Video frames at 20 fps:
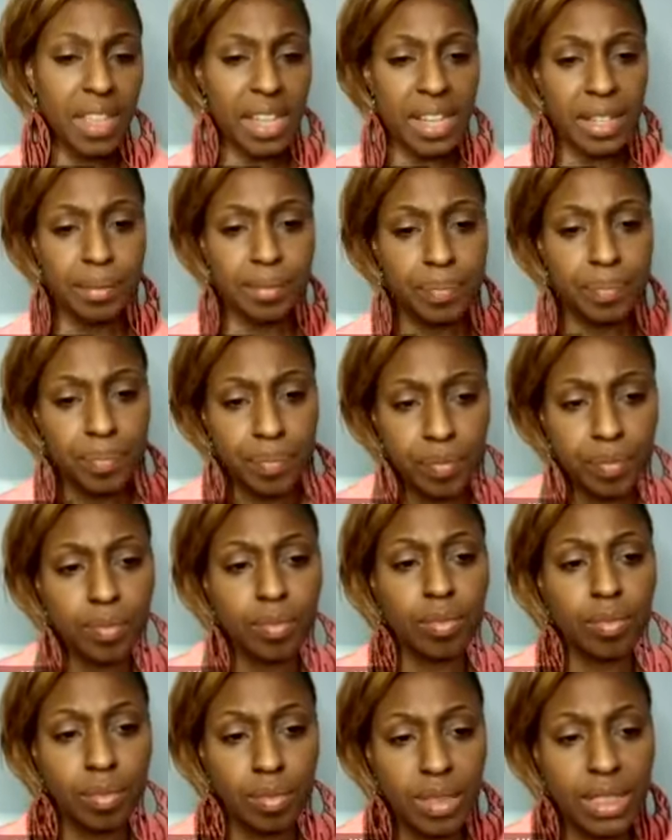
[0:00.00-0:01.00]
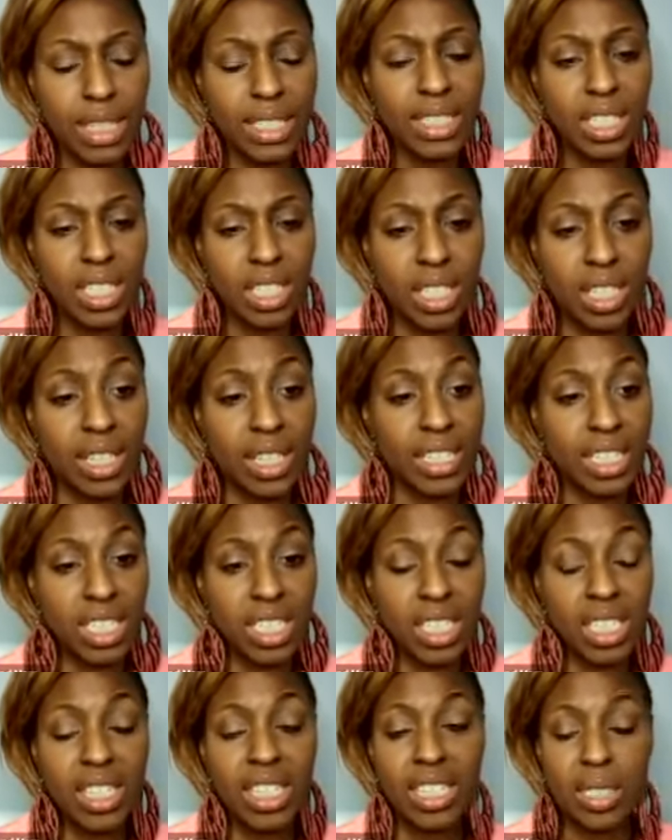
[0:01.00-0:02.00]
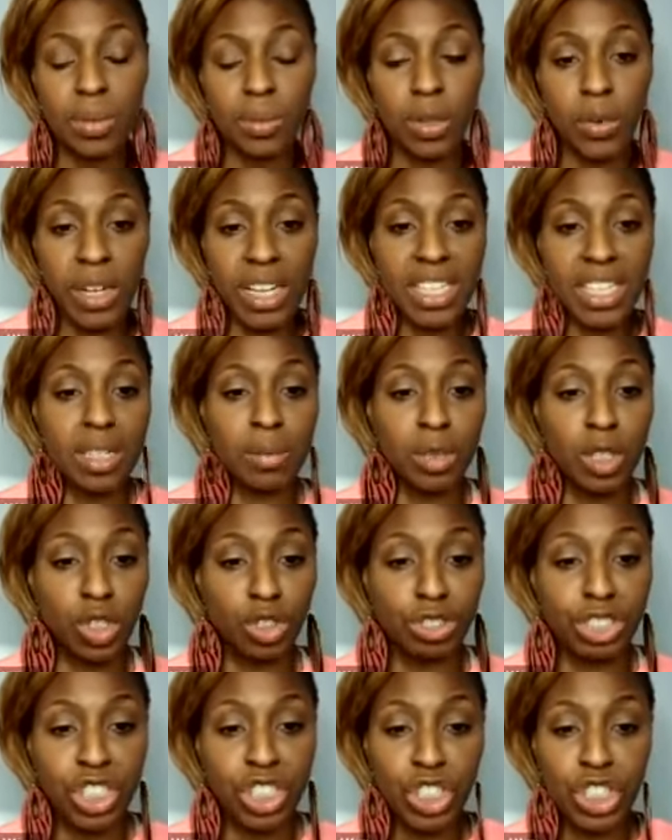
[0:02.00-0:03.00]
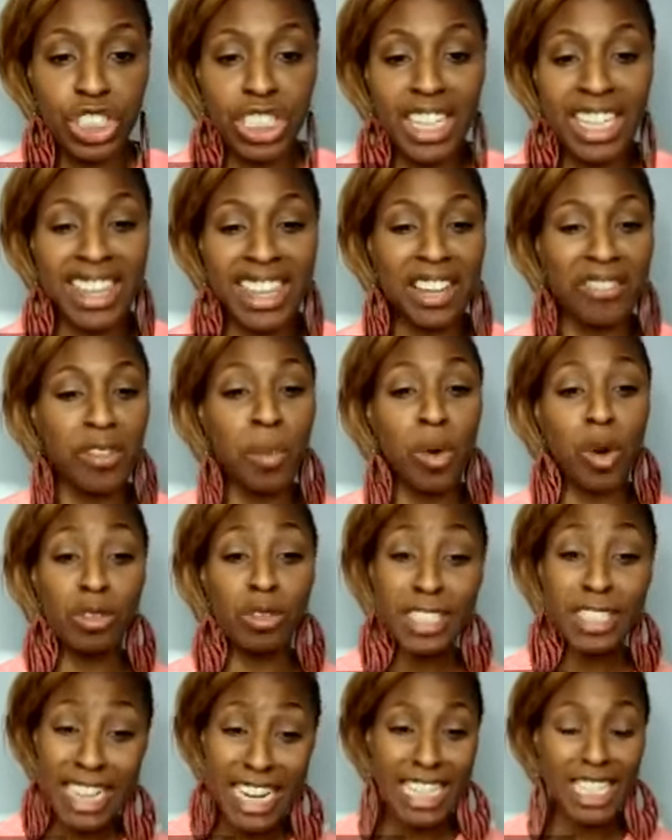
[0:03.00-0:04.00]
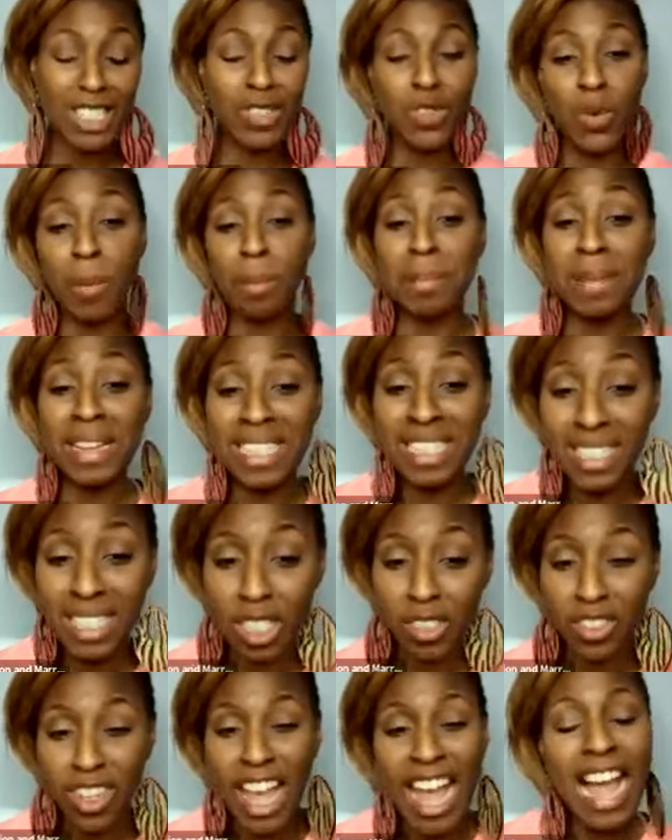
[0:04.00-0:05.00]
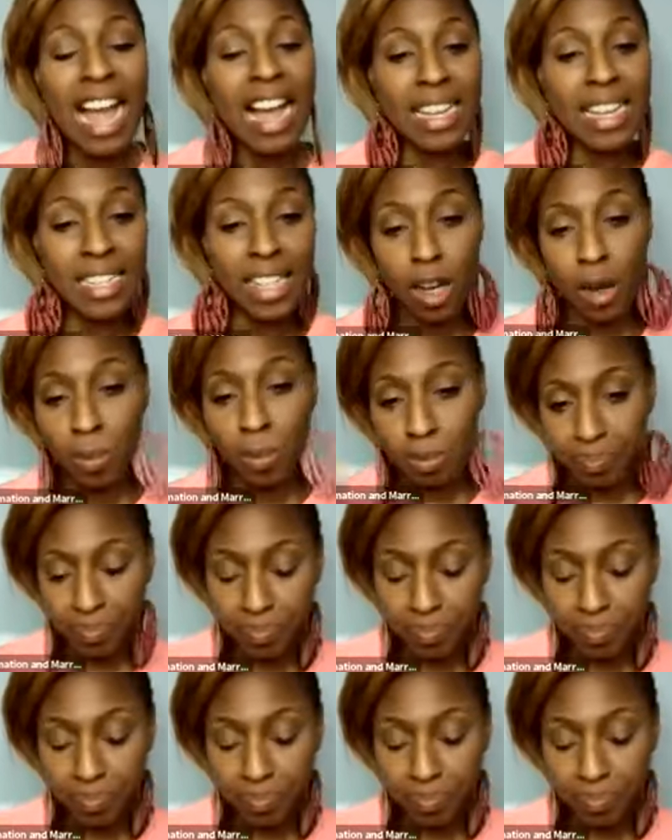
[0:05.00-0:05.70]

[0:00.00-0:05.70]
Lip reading: that. That's good. That's good. That's some great demonstration, I think, for both sides. For men to help